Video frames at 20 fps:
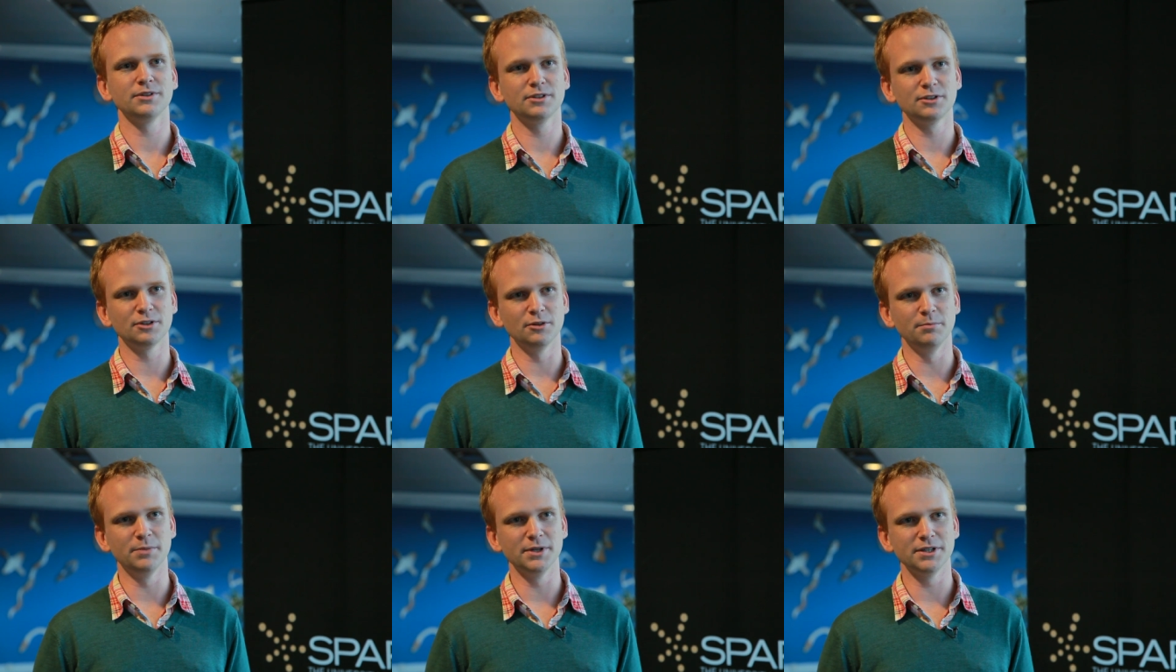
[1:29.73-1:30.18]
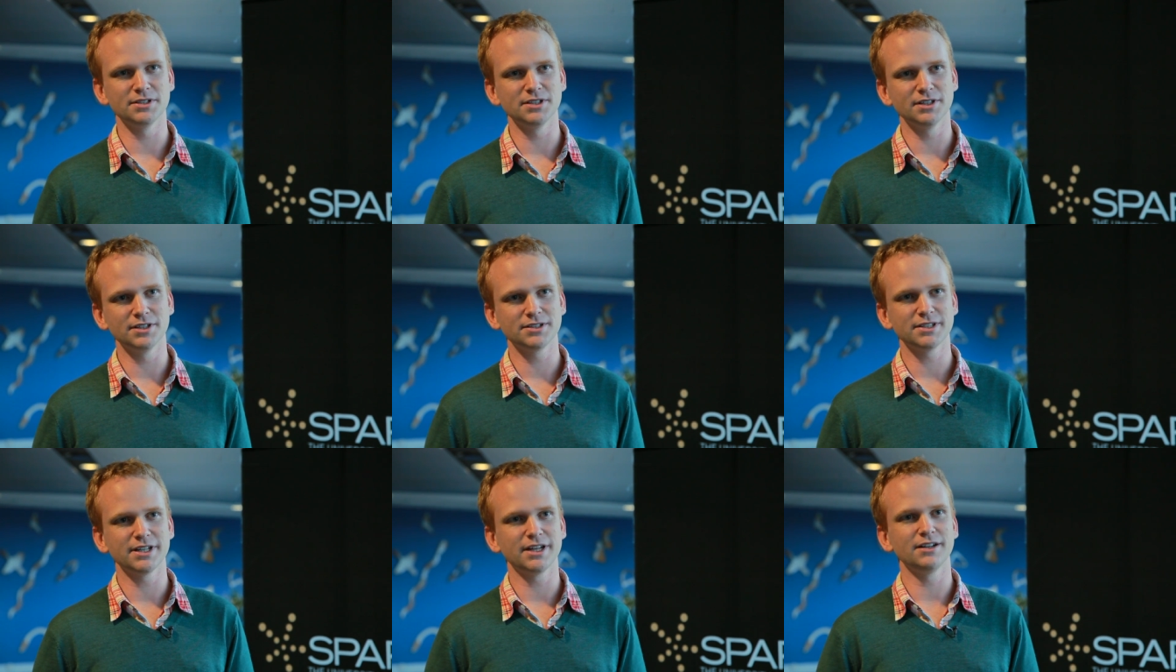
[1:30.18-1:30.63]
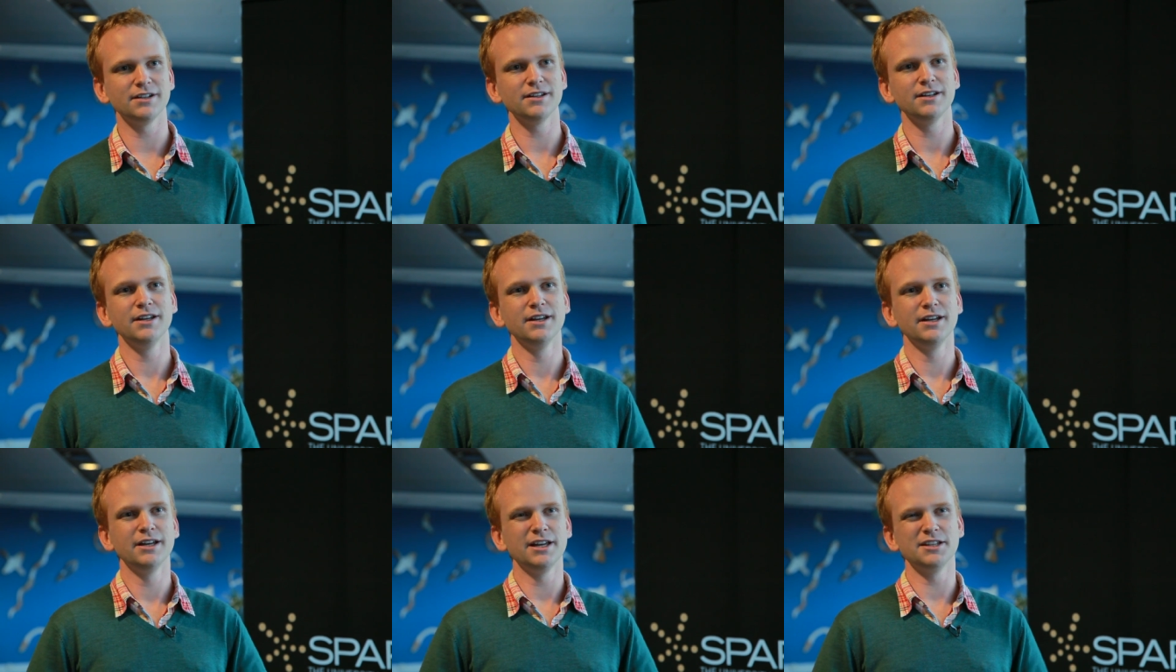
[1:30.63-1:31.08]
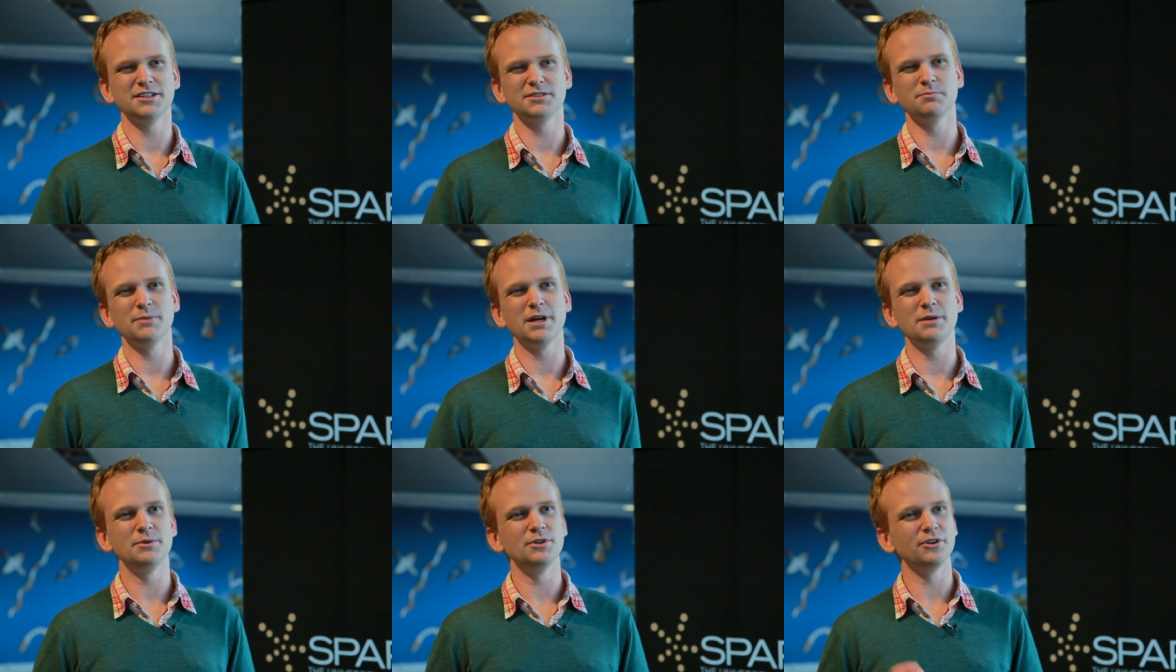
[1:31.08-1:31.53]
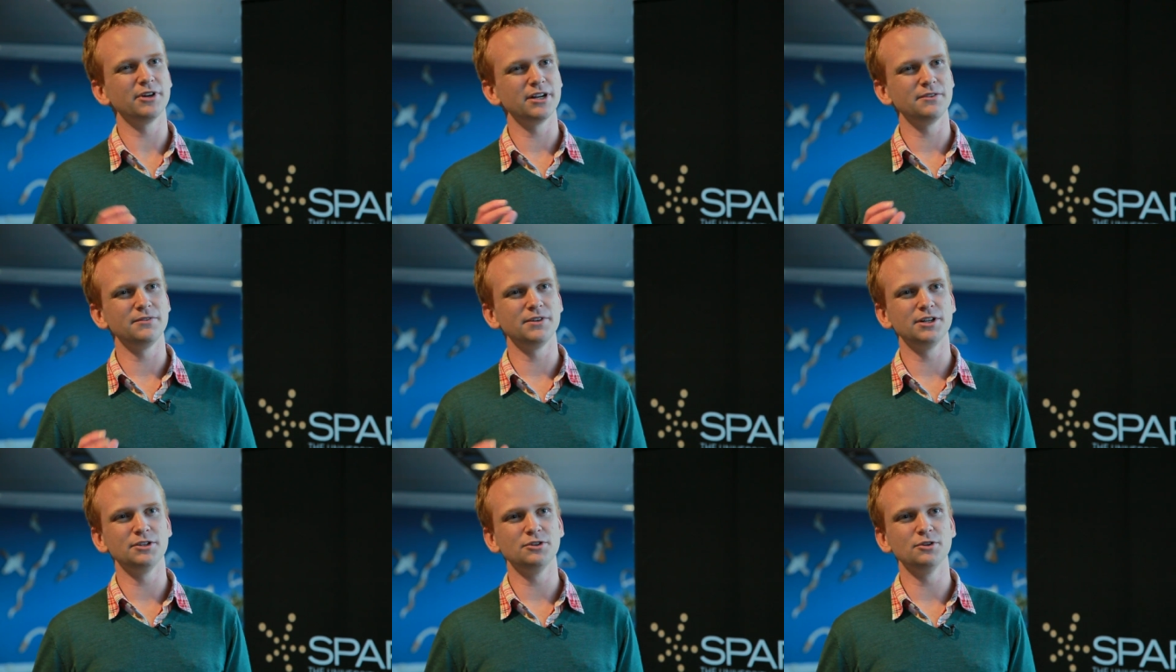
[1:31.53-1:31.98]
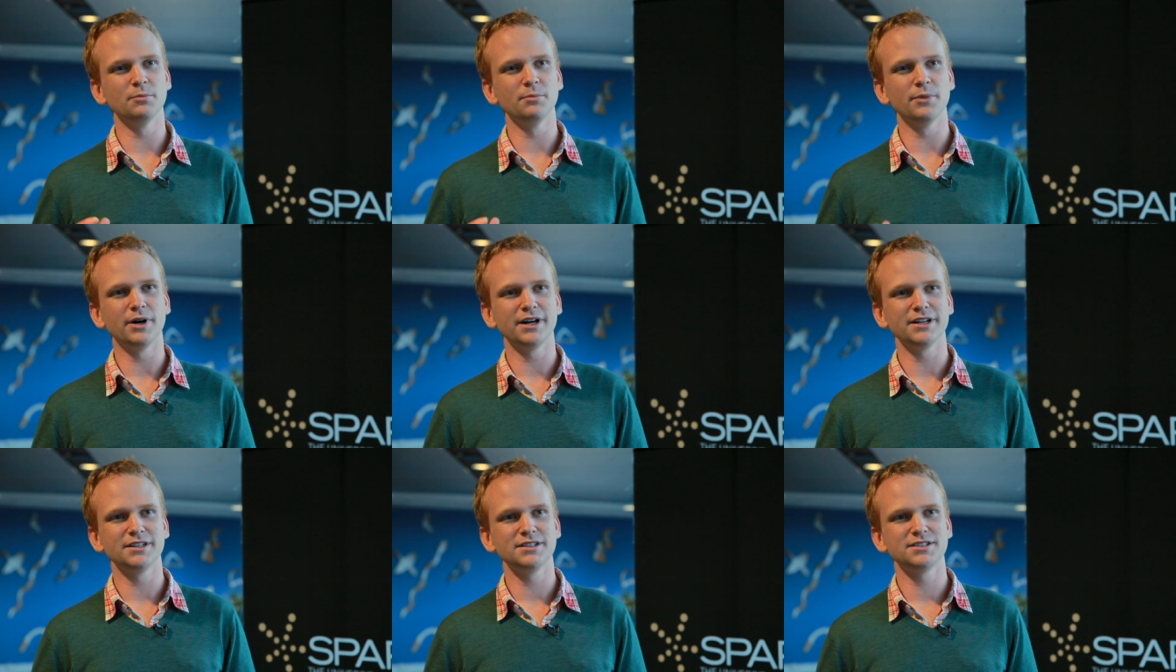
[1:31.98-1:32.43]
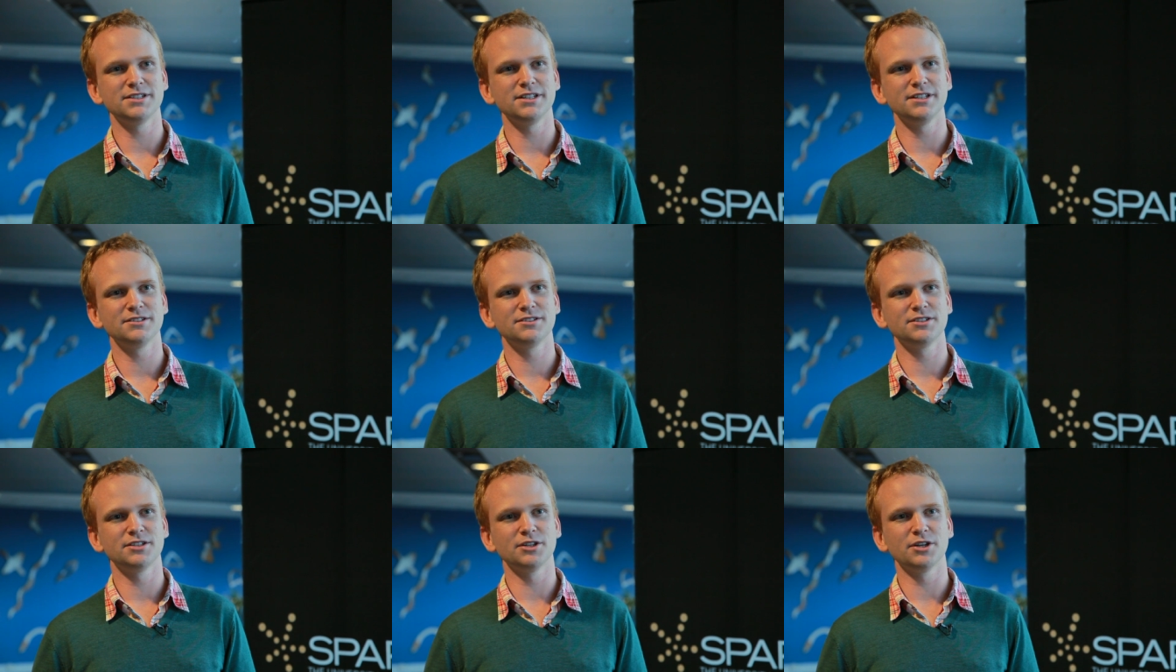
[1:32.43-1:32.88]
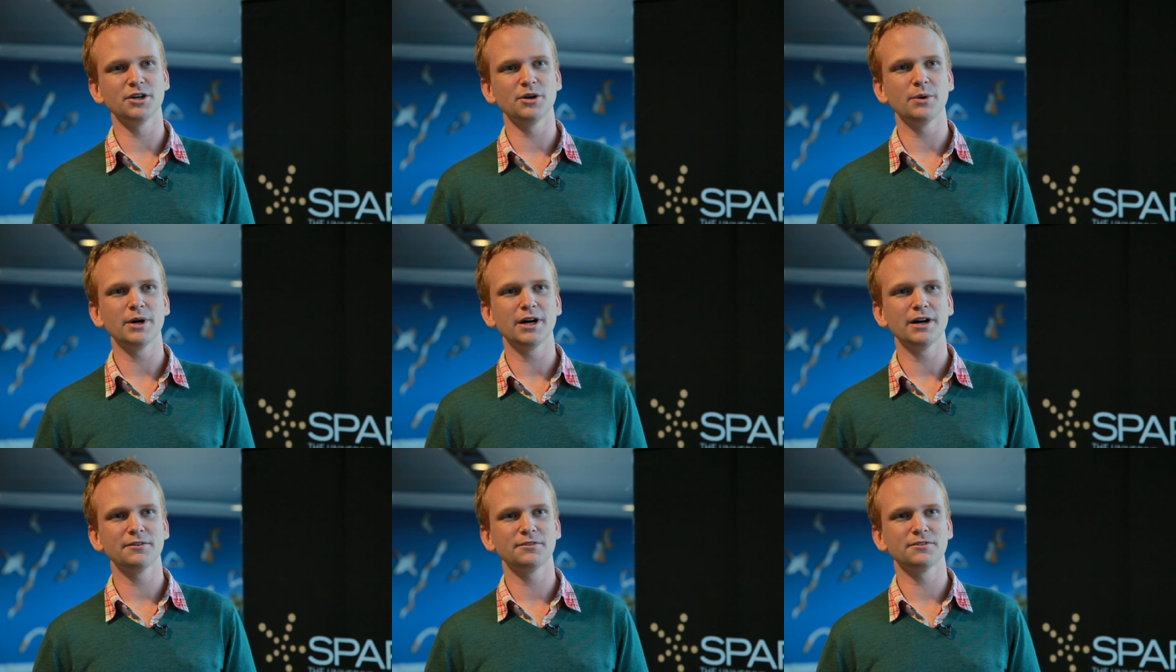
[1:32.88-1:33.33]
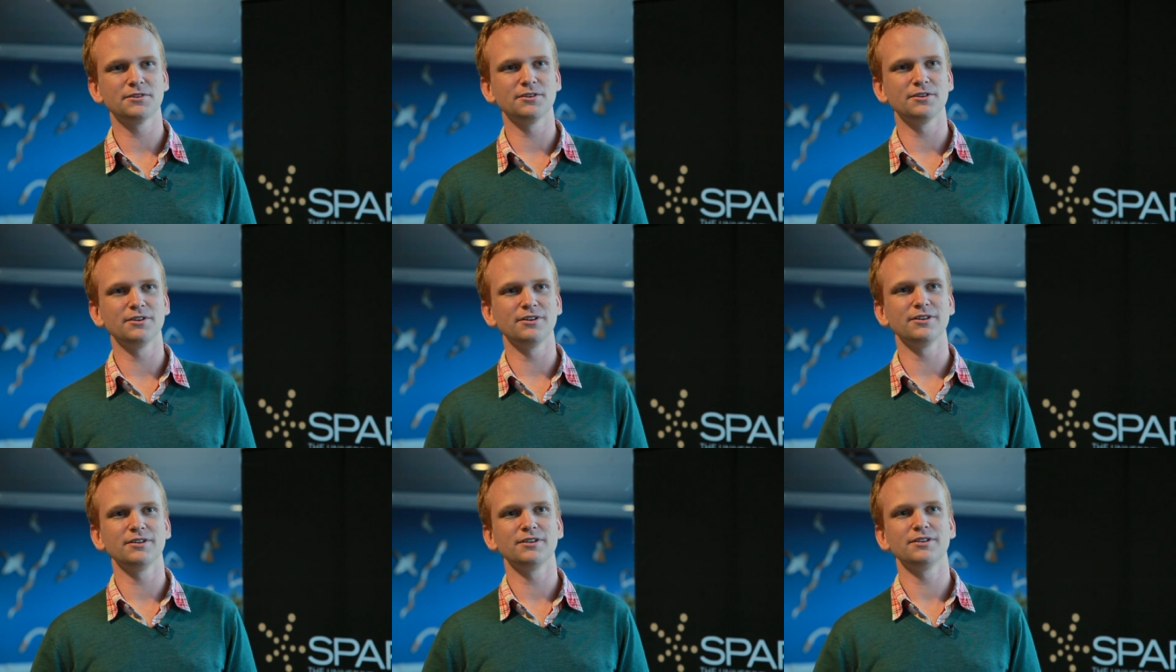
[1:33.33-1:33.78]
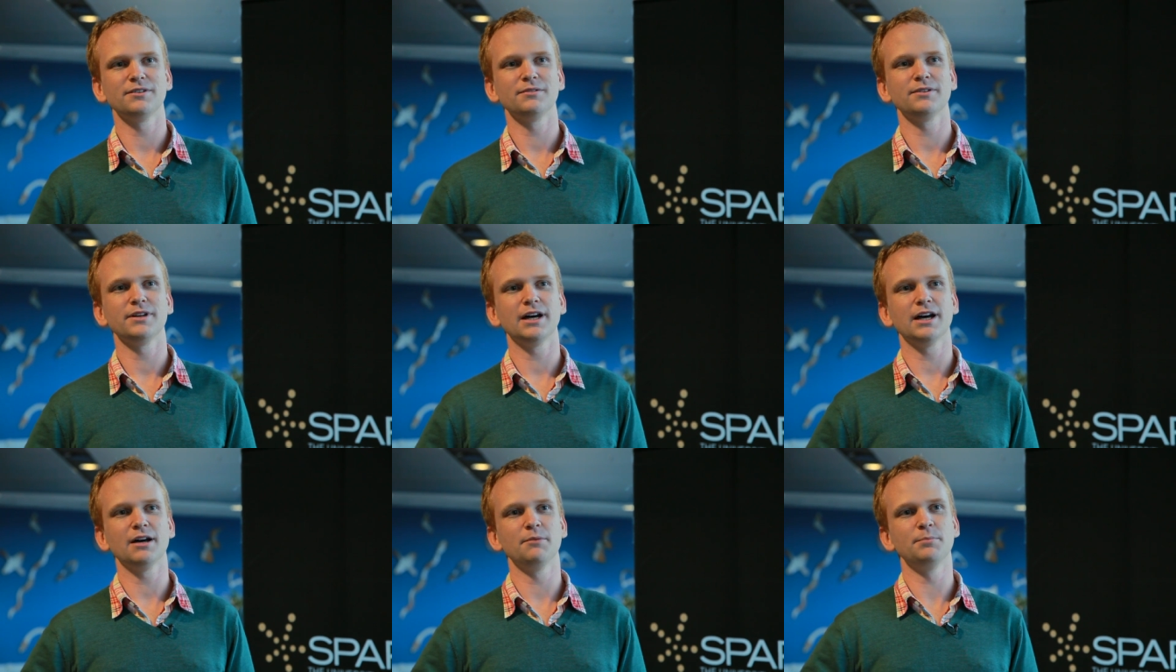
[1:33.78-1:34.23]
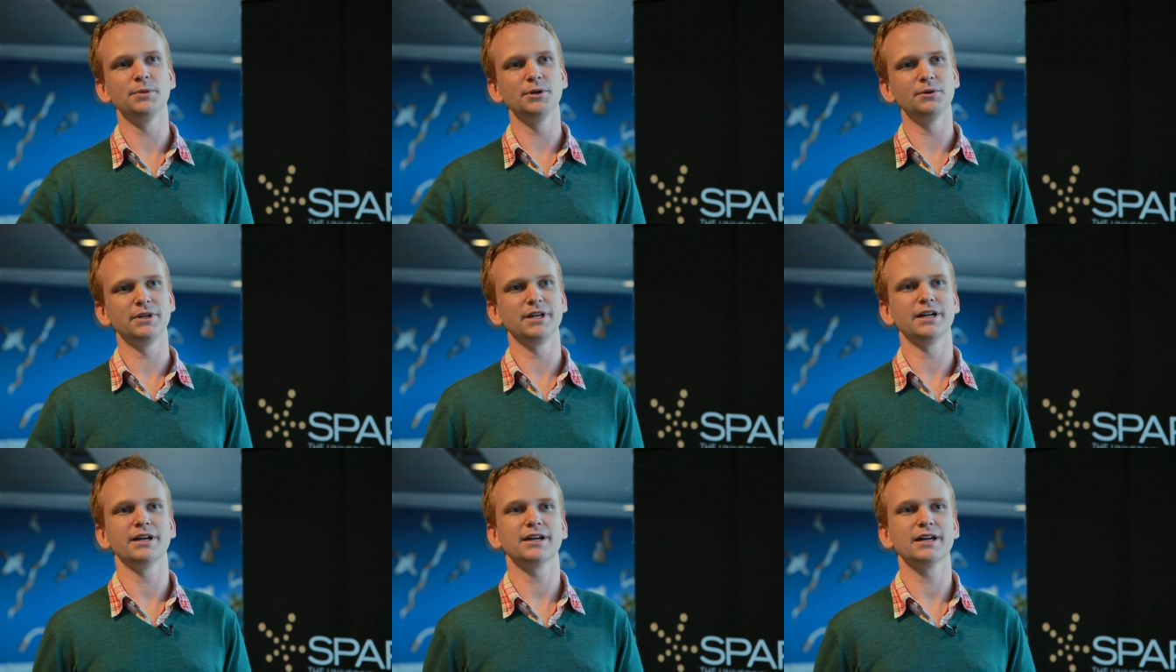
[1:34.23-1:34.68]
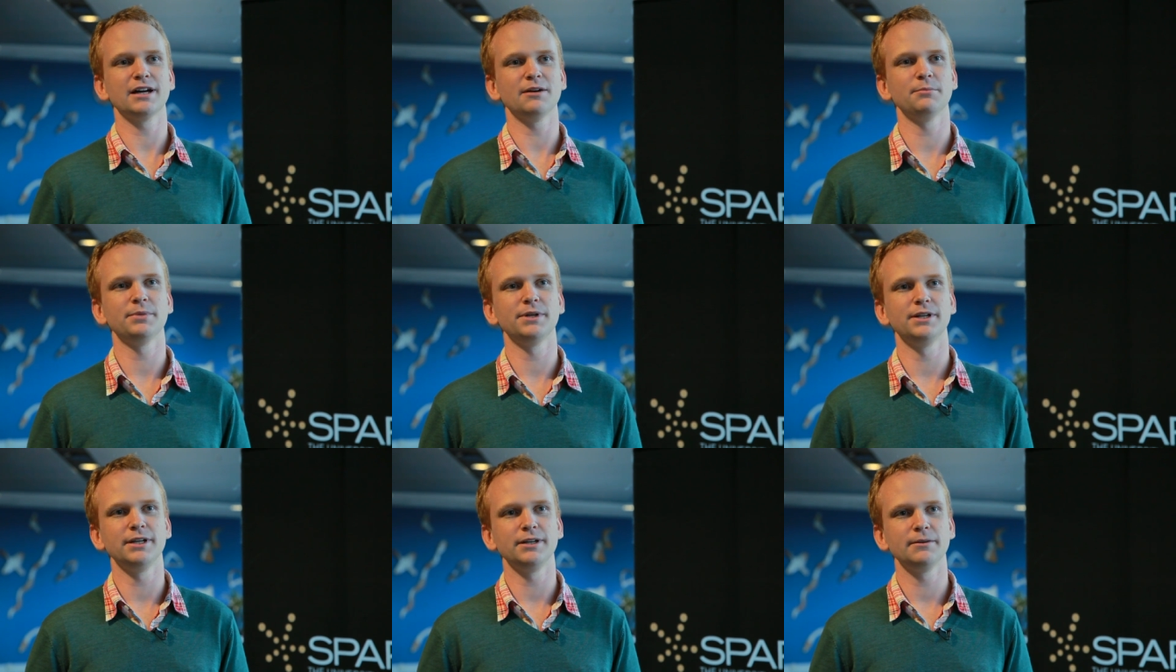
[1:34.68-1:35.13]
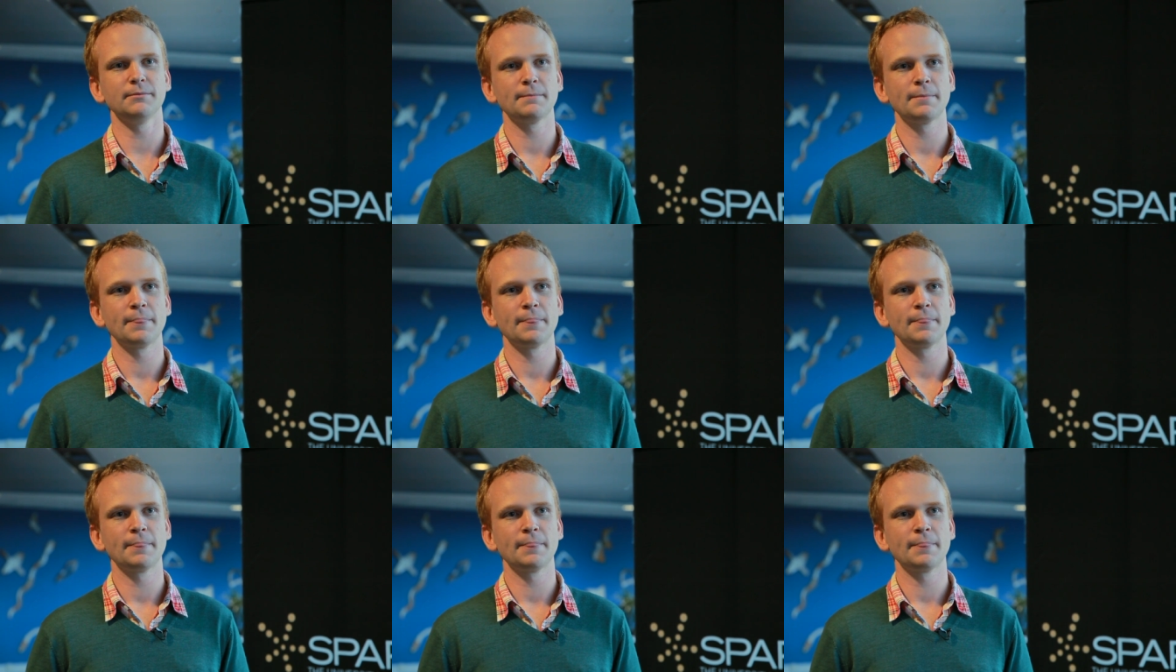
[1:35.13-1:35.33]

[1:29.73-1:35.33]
to business and it's maybe not even in your mindset to go after uh, building a company.